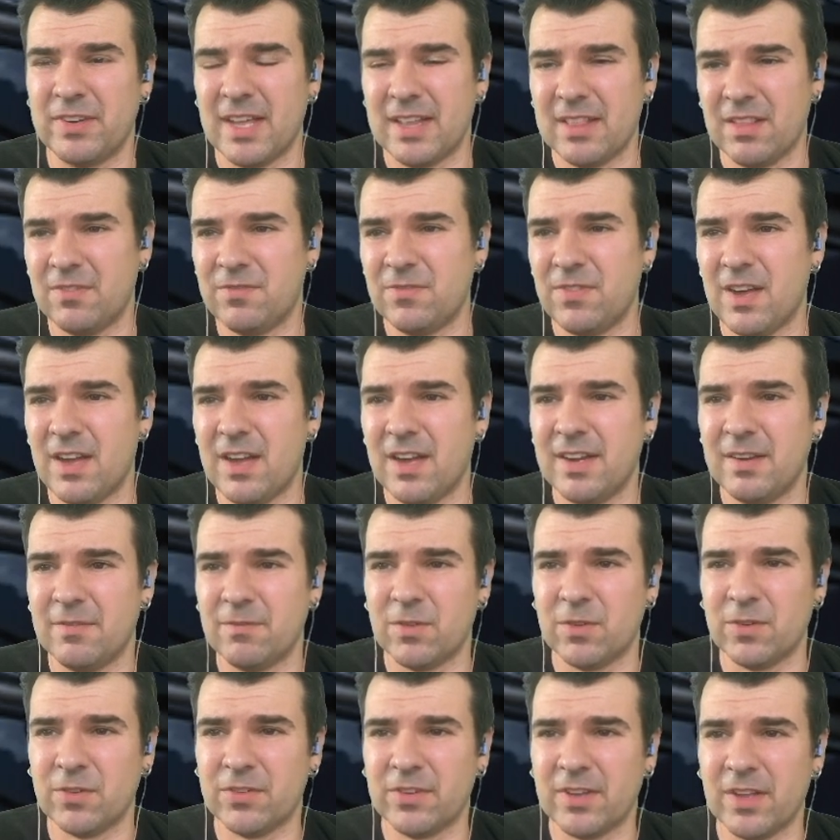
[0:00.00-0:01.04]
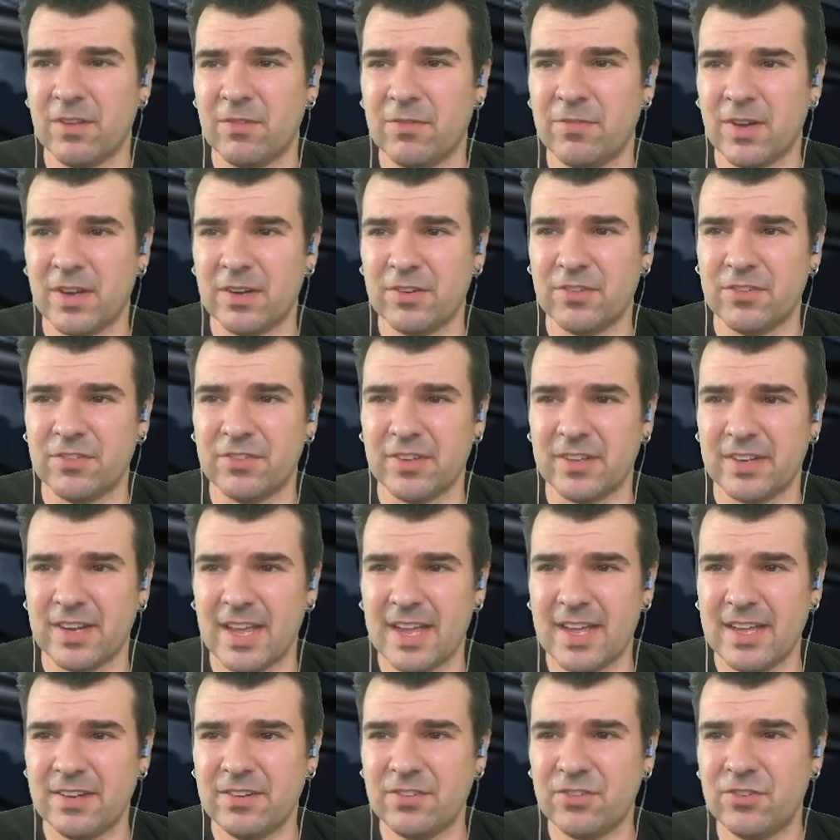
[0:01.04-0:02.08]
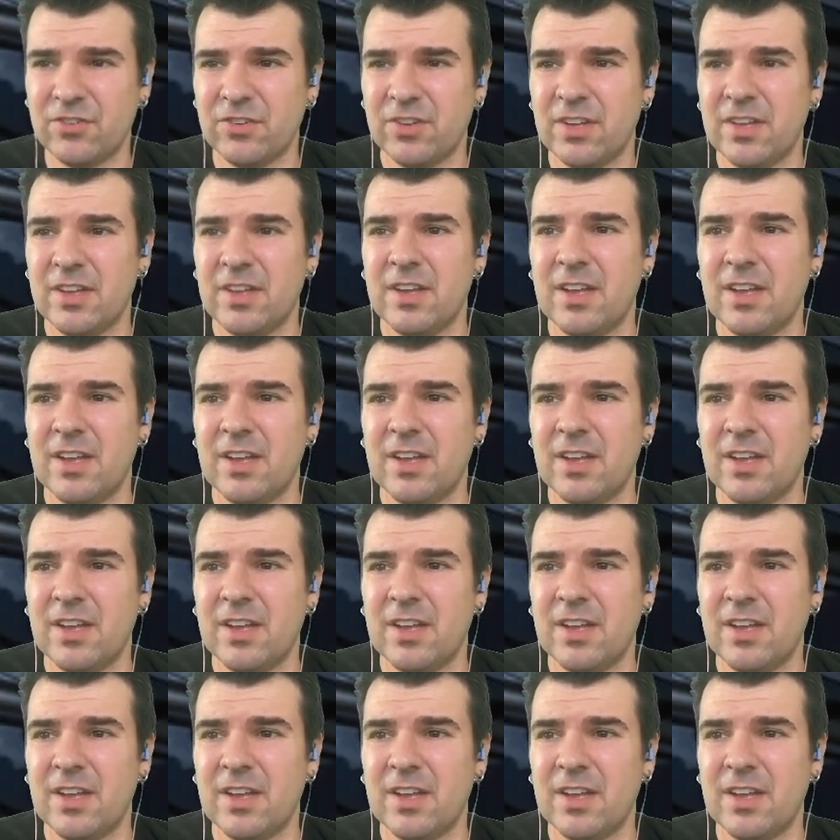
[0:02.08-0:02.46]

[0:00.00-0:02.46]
Netlify and Vercel functions in Edge,